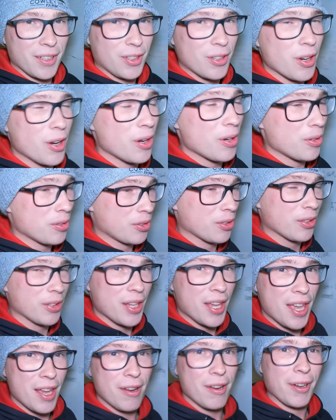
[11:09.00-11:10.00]
that goes
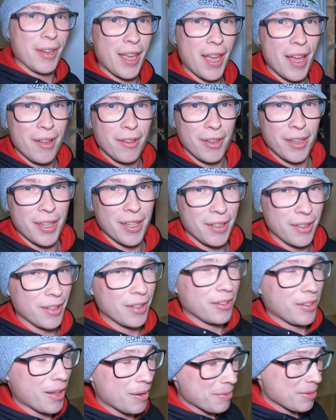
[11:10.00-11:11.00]
on here at Cowley Hill
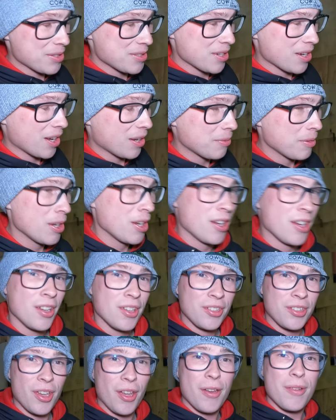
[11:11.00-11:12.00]
at Lavington.
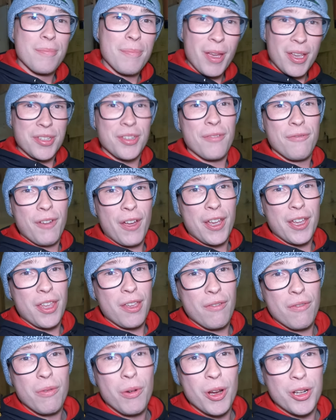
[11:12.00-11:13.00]
So massive
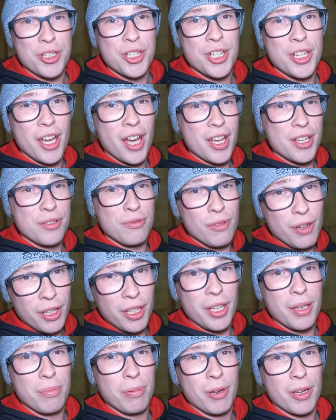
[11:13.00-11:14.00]
thank you for watching guys,
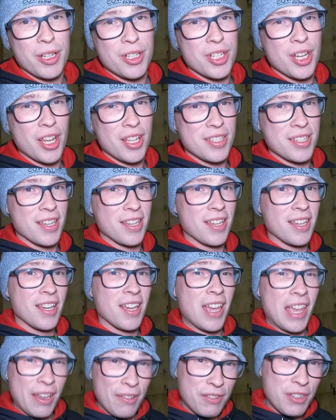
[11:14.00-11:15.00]
really appreciate it.
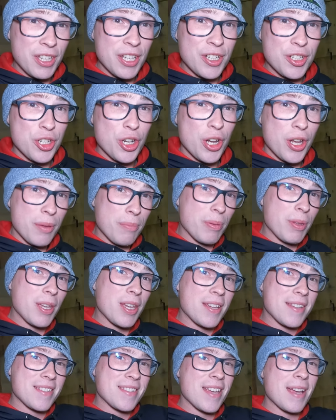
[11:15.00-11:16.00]
If you enjoy it,
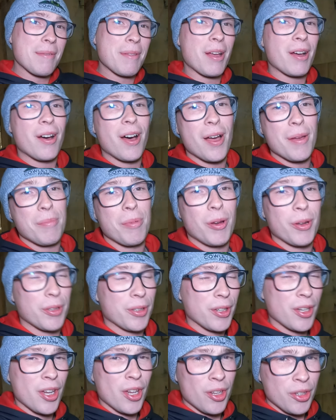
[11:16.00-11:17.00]
please tap that like
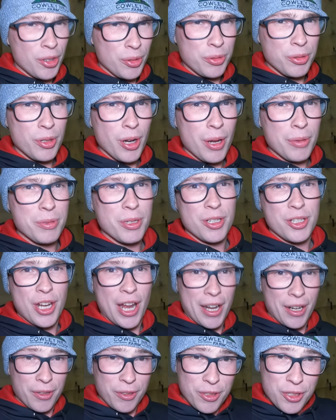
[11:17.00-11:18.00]
button, subscribe to the
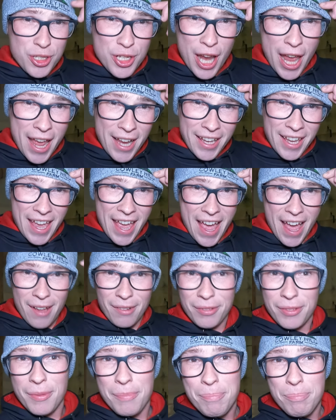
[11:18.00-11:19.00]
channel, check
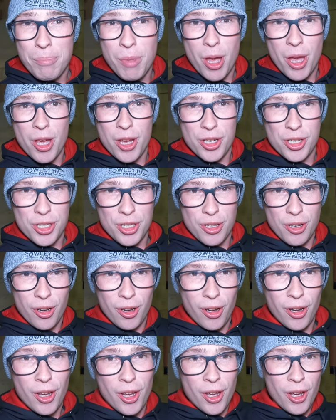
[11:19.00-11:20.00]
out the merch
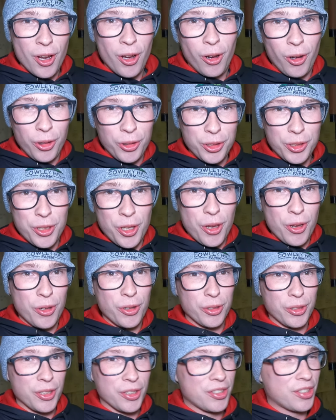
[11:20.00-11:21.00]
store, all the new
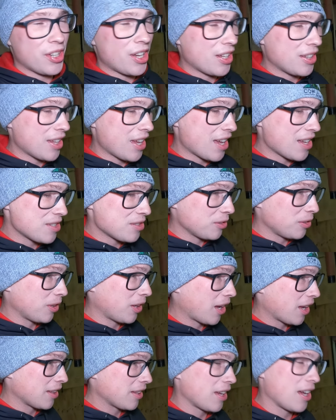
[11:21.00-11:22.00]
goodies are there to
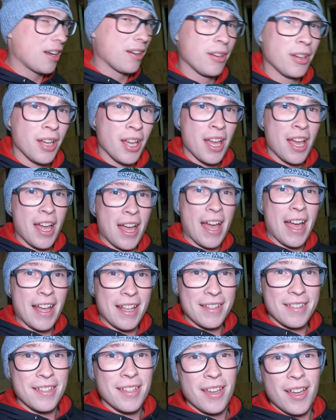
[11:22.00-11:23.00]
look at now,
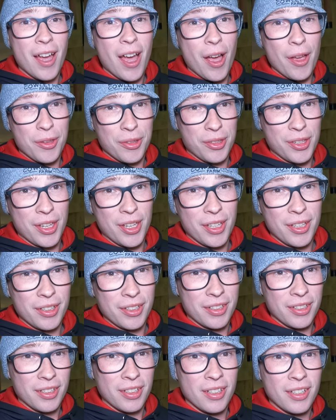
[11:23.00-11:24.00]
and I'll see
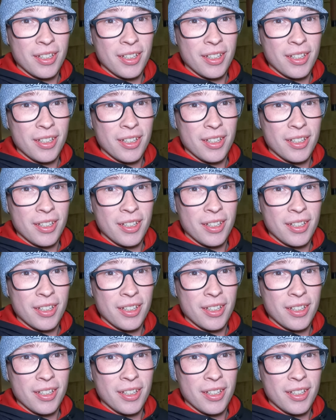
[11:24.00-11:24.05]
you,